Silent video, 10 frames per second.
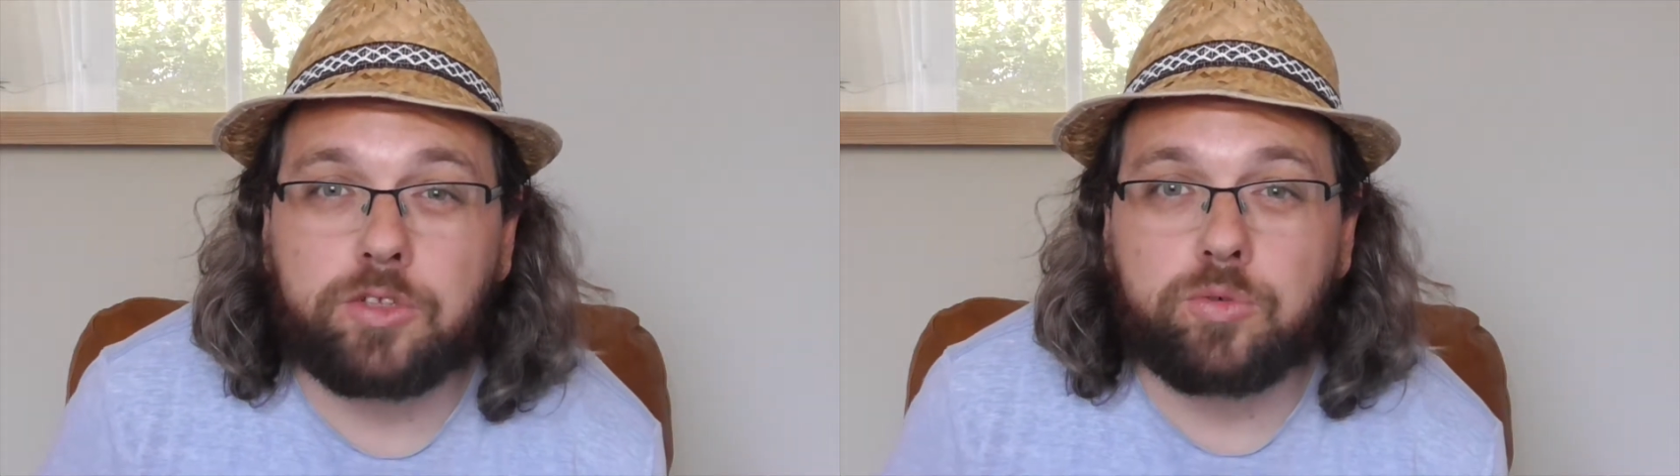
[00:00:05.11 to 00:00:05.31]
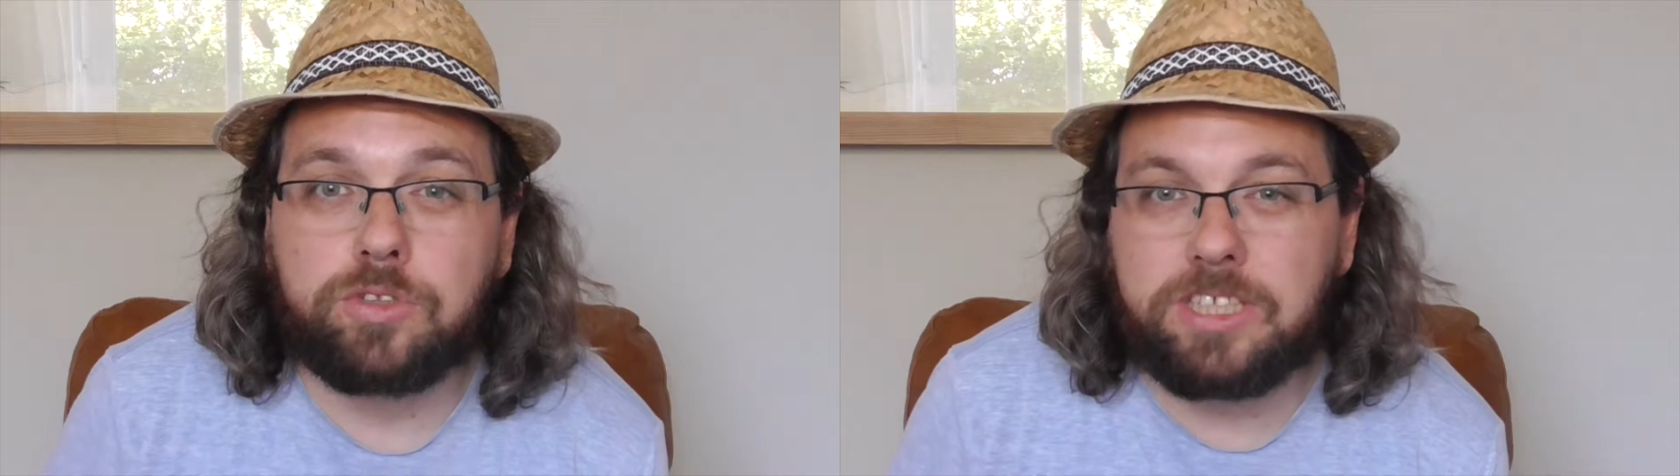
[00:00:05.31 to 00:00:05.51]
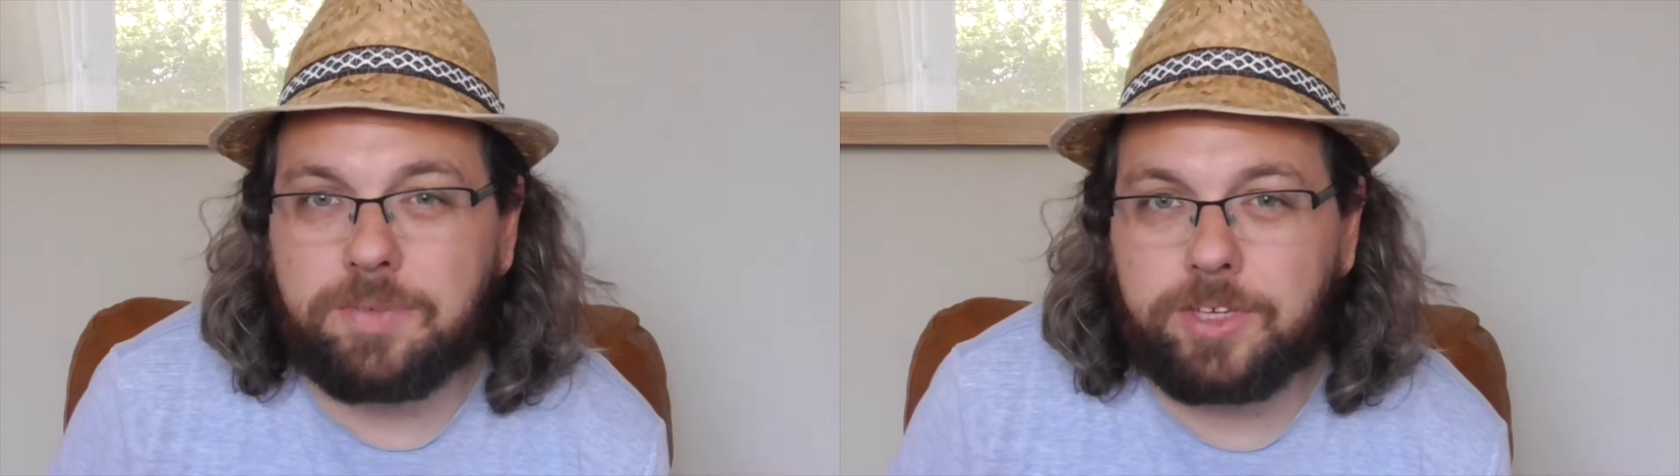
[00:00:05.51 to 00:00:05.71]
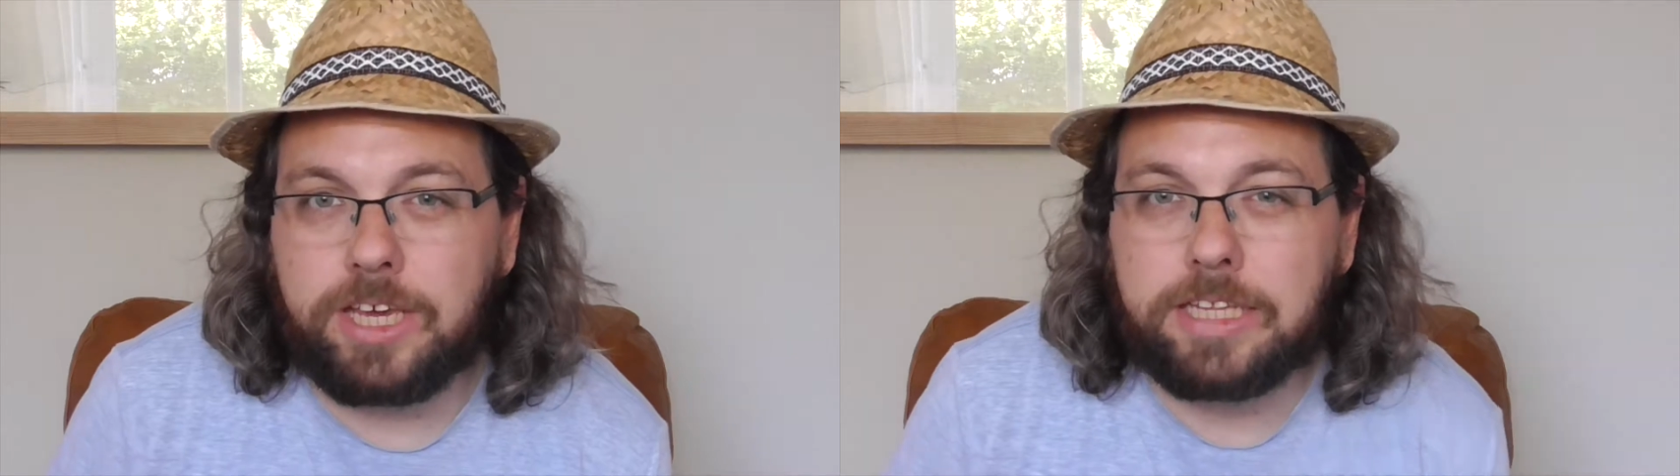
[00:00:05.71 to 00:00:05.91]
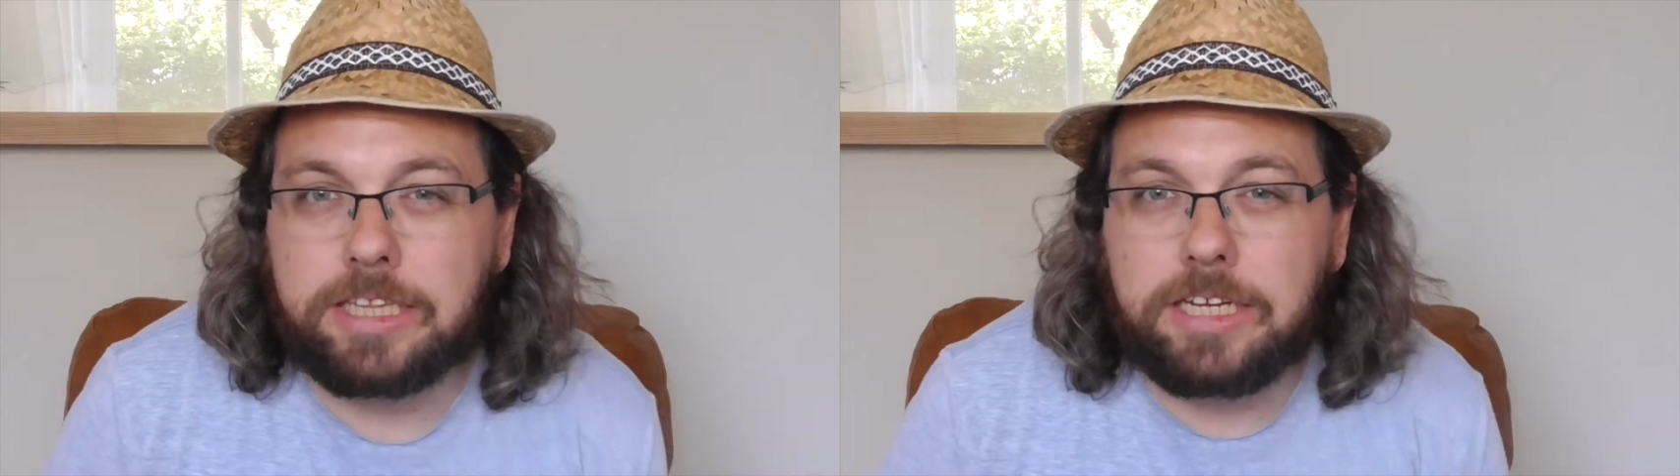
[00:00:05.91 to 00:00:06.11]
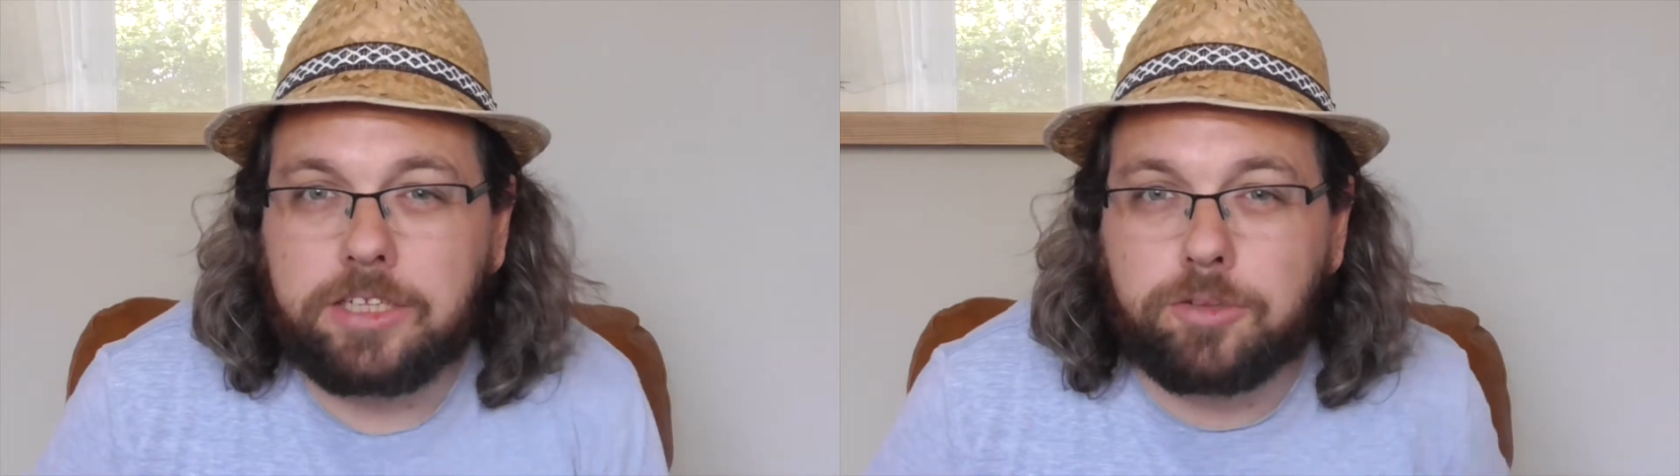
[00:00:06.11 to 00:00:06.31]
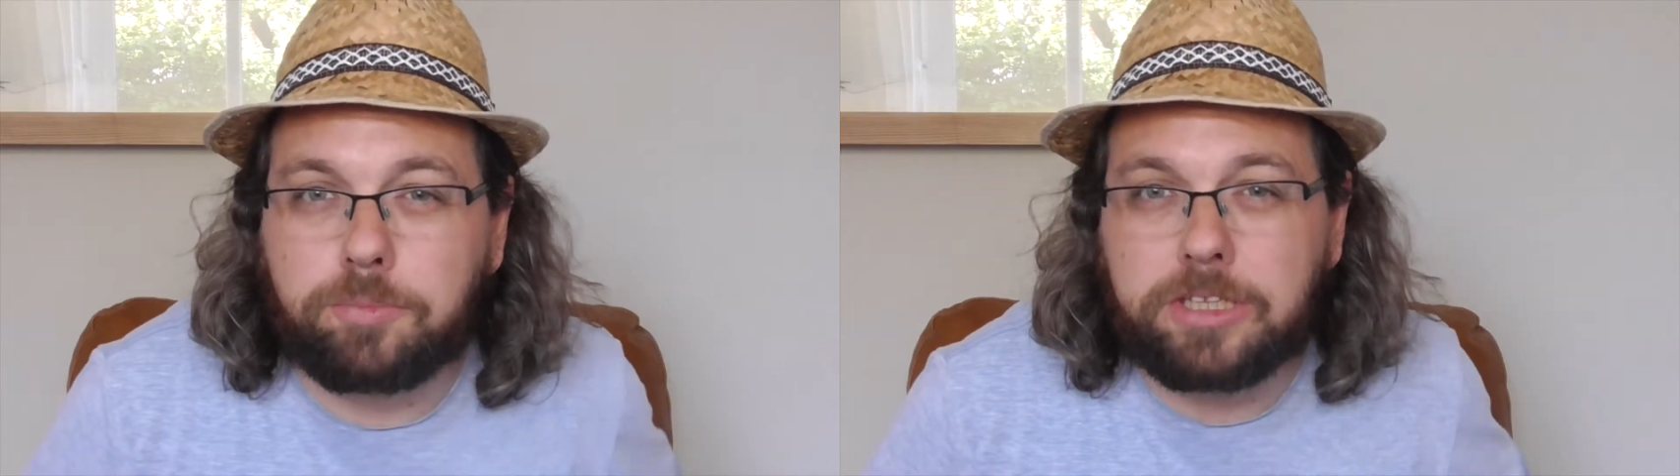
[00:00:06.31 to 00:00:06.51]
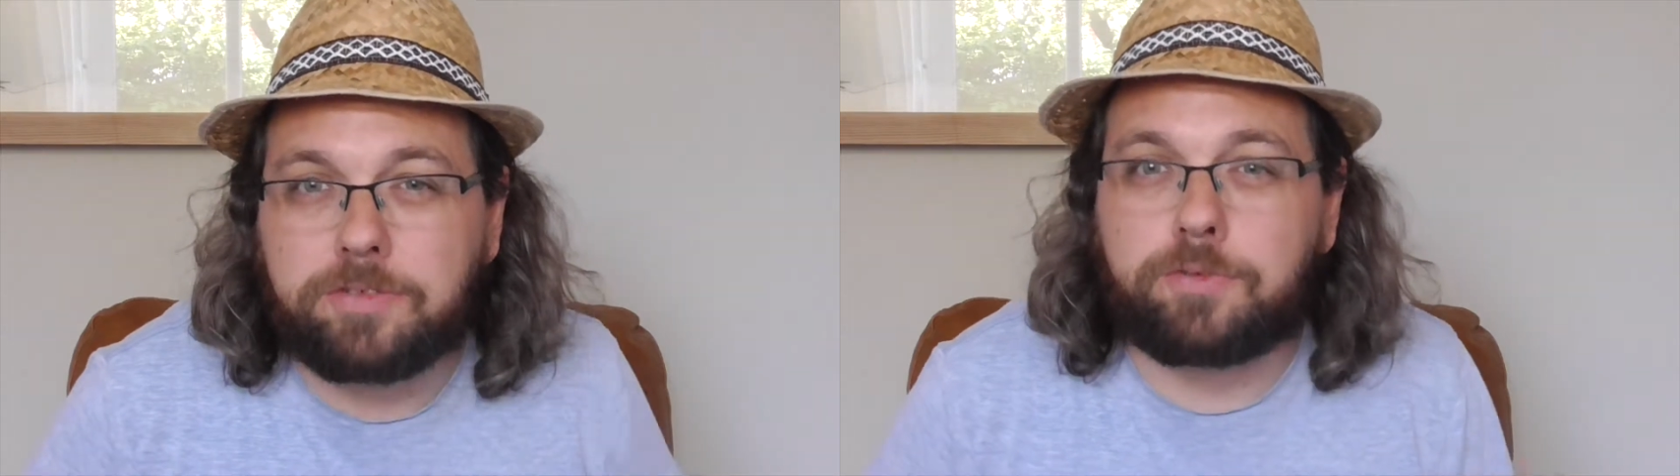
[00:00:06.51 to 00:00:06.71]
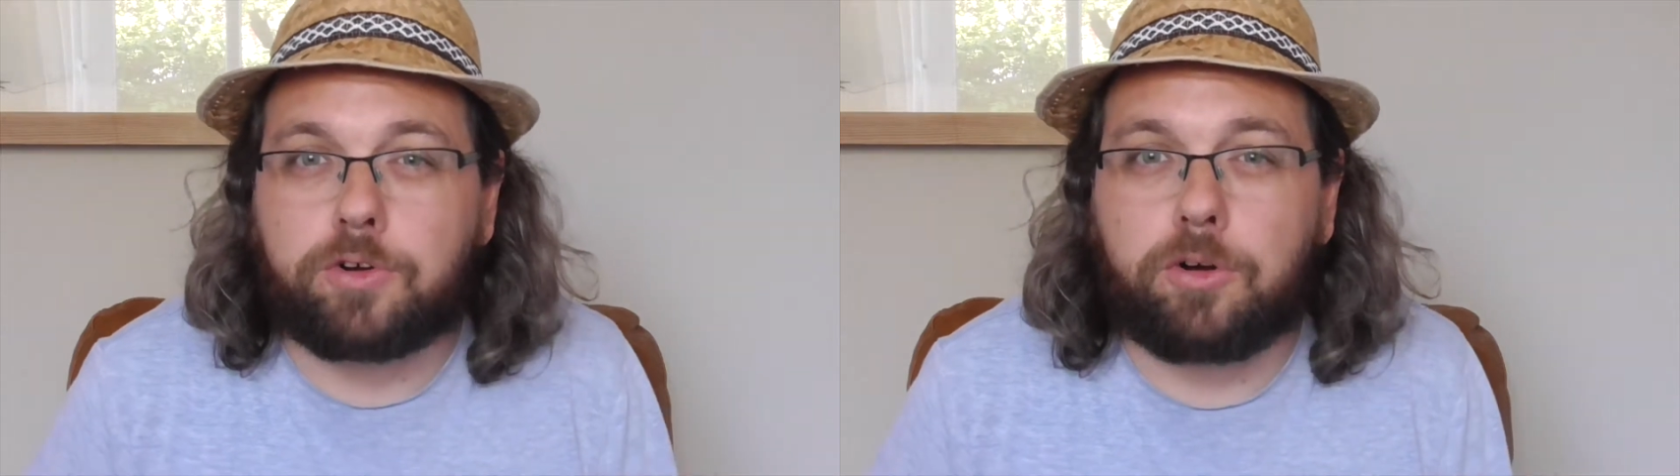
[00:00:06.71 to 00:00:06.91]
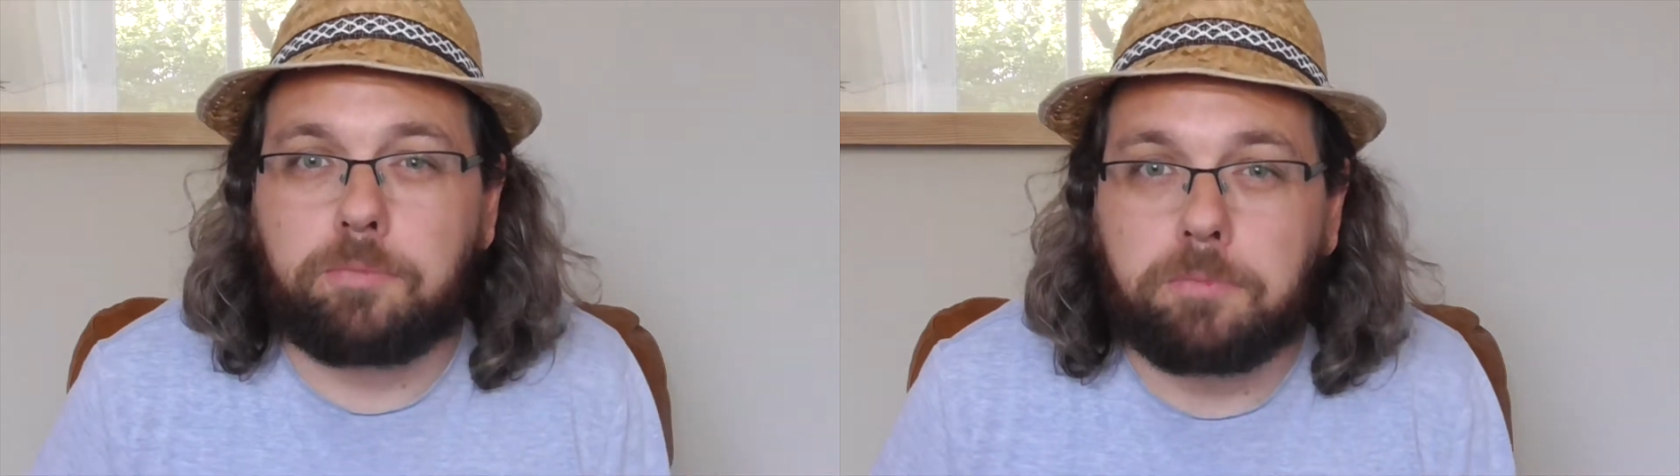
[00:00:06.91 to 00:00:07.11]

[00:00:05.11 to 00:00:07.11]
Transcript: to deviate a little bit from